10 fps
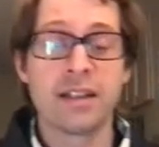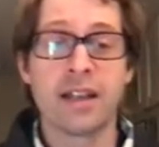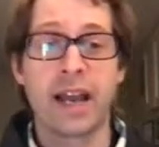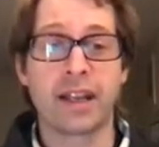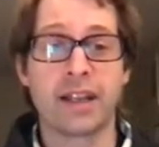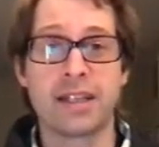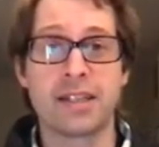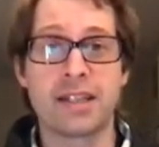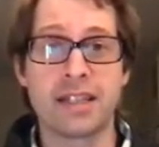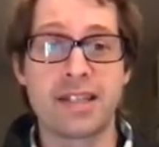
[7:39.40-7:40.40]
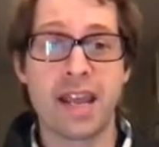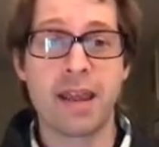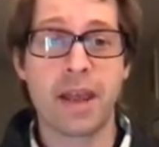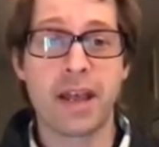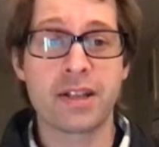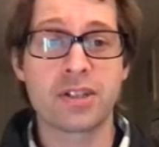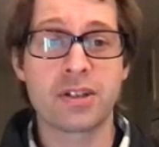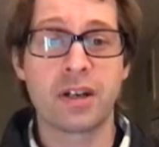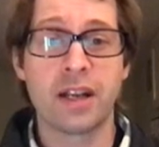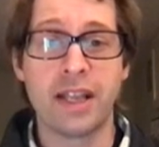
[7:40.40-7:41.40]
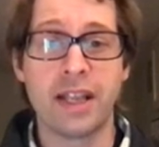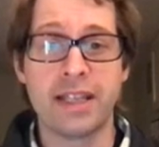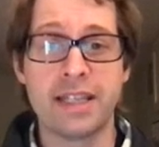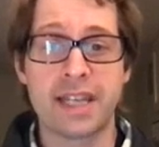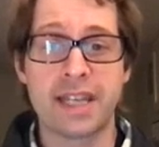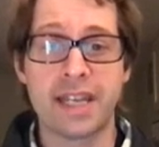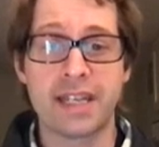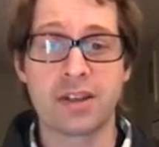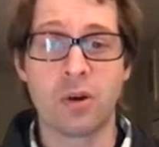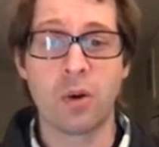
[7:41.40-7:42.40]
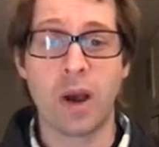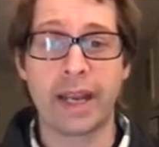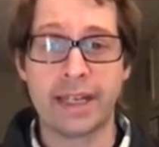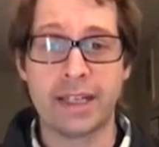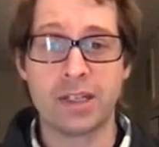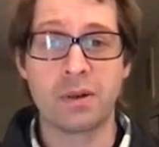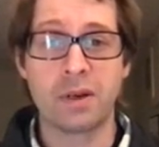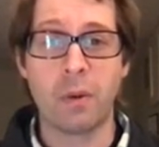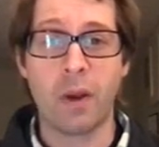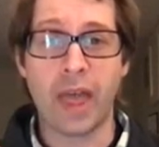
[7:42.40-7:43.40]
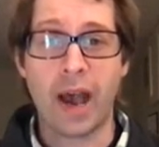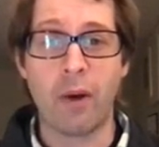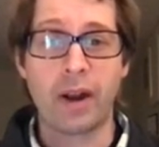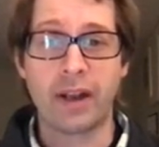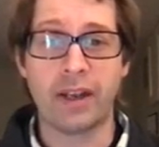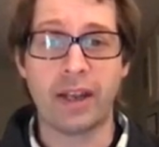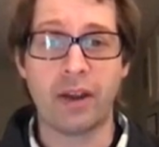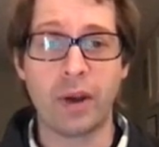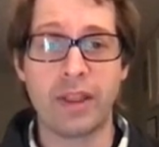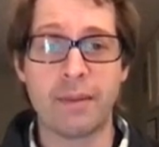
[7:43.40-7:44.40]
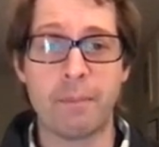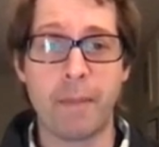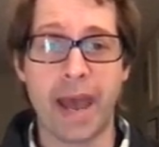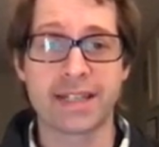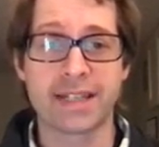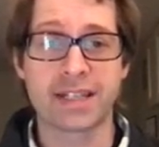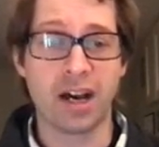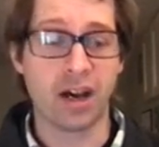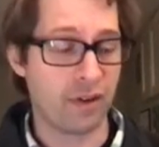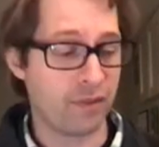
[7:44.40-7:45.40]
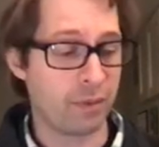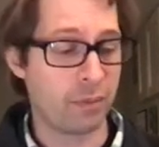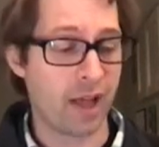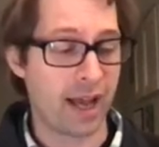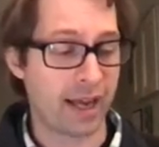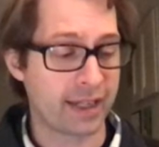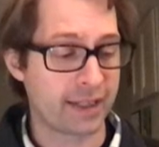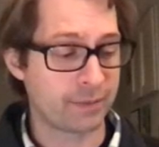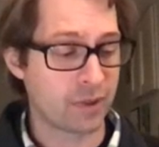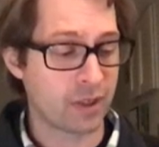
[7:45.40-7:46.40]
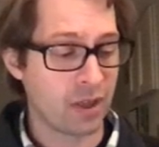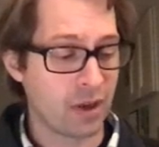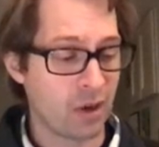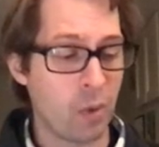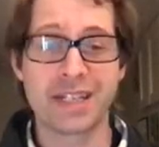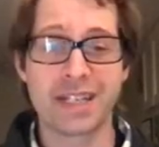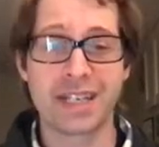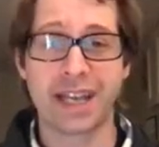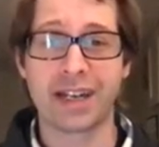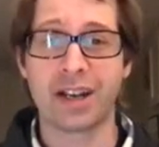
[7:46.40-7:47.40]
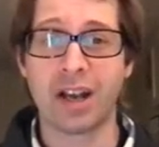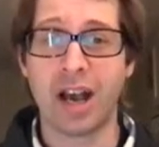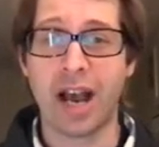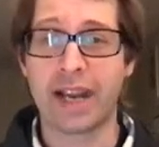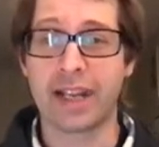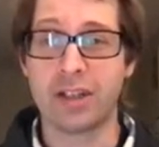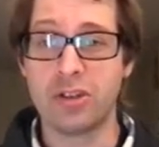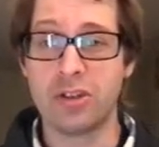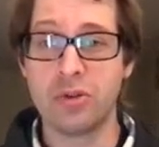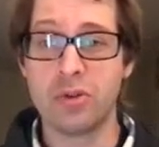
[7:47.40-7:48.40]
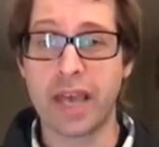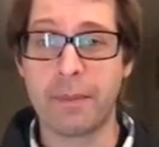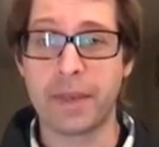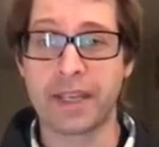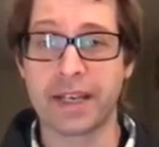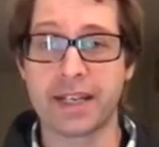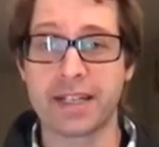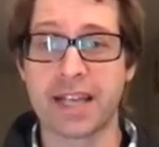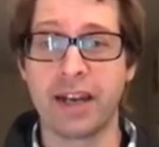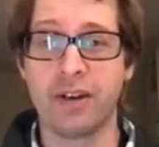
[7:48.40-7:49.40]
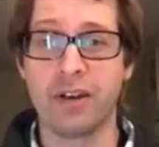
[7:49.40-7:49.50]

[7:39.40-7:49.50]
I can get to the same answer. In this case, though, I can do it without knowing the mass of the block. Once again, I could do that because I